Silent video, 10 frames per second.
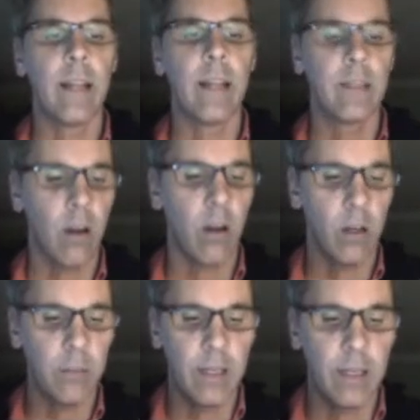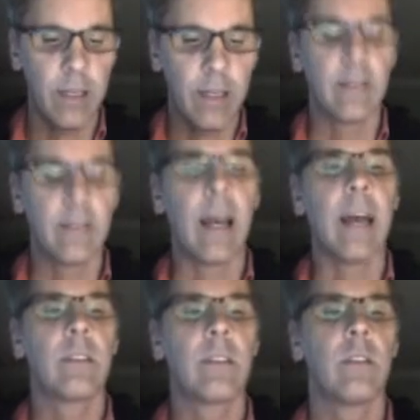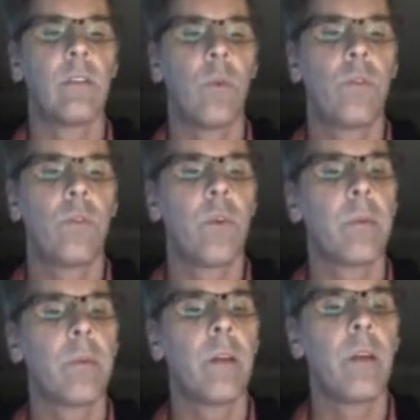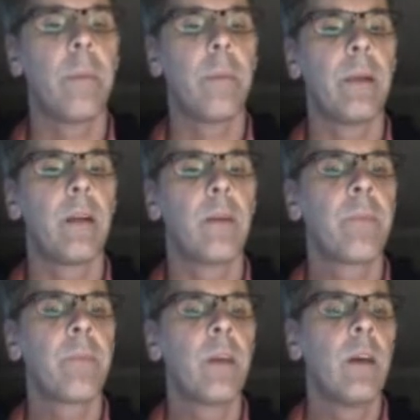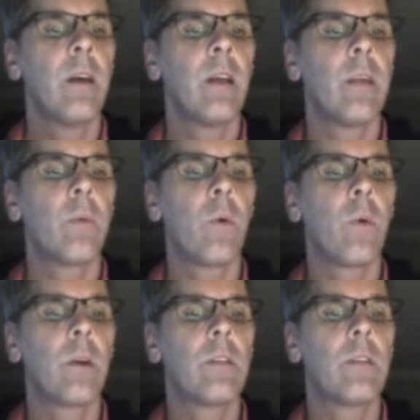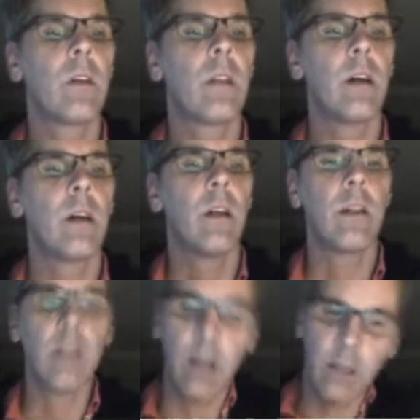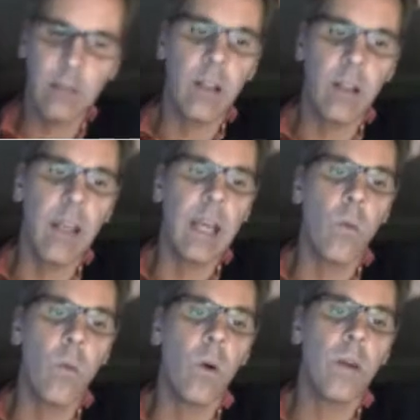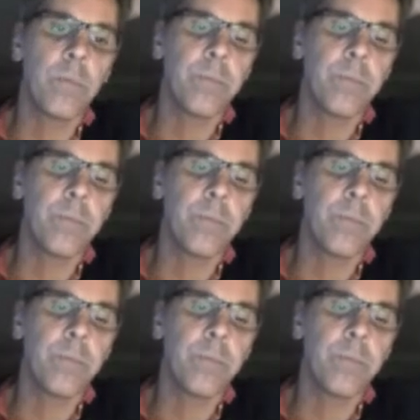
That's the argument it's asking us for. So I'm going to go up here, and I'm going to click on cell A1.